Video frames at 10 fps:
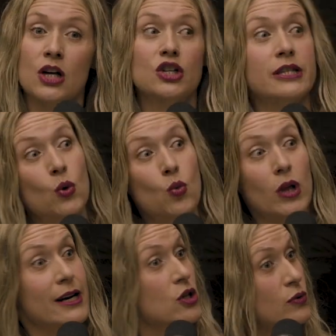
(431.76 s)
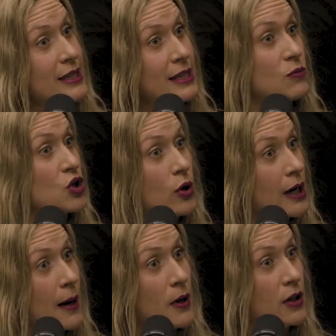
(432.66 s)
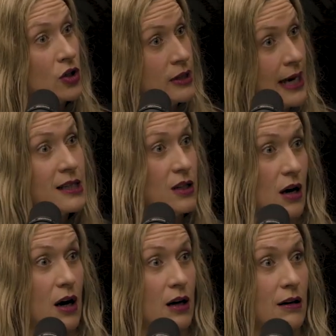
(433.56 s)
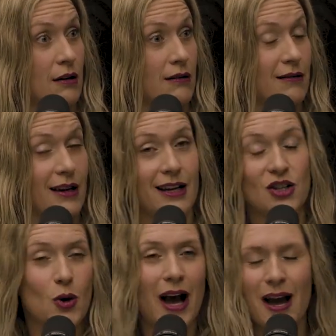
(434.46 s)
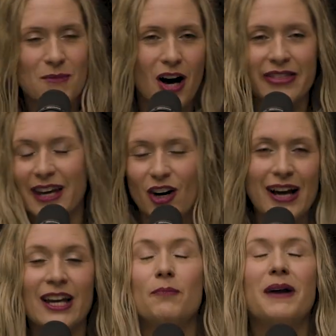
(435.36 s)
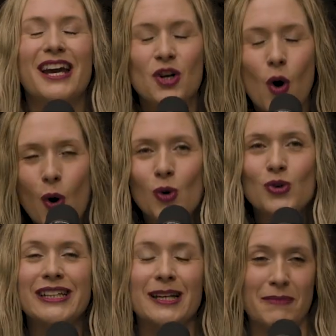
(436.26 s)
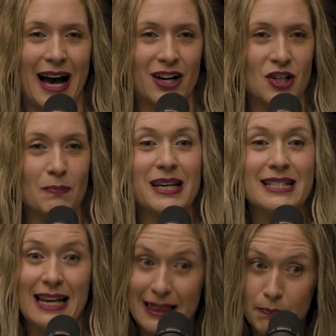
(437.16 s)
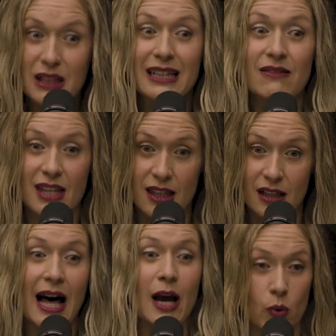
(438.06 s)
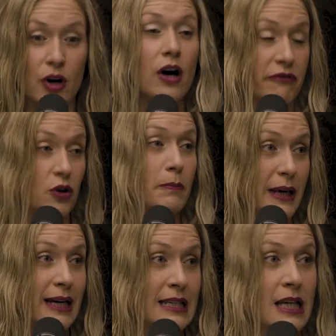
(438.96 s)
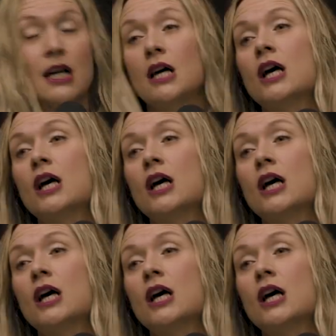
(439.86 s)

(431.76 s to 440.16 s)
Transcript: She's like, well, I don't see them showing up on your test log. And so I'm not there. But I can only imagine, because I believe that the lie went on for a bit.